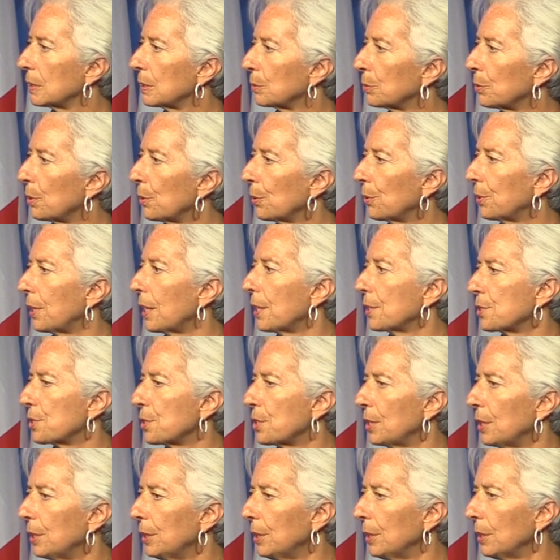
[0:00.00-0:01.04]
growth
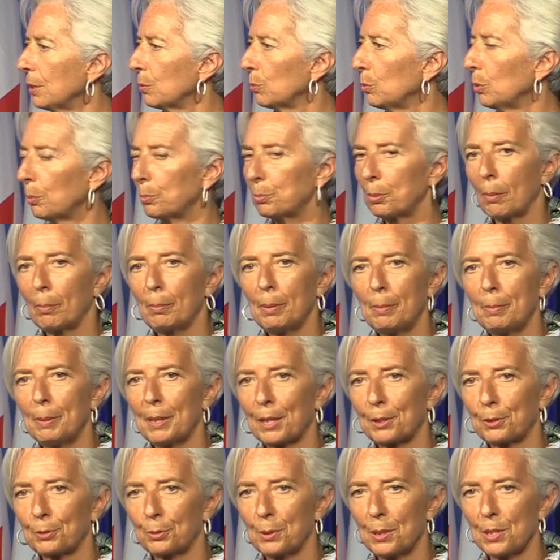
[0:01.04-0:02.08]
last year, we'll probably be
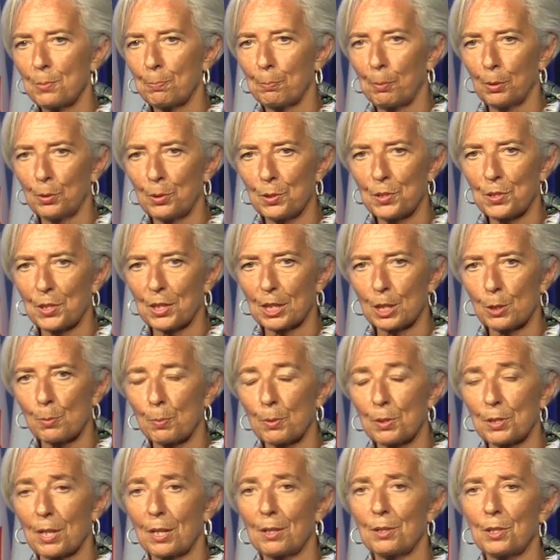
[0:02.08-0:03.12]
at
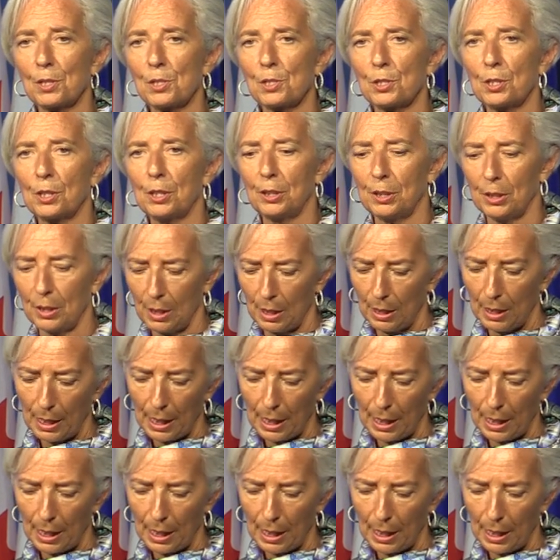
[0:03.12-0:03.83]
3.6% this year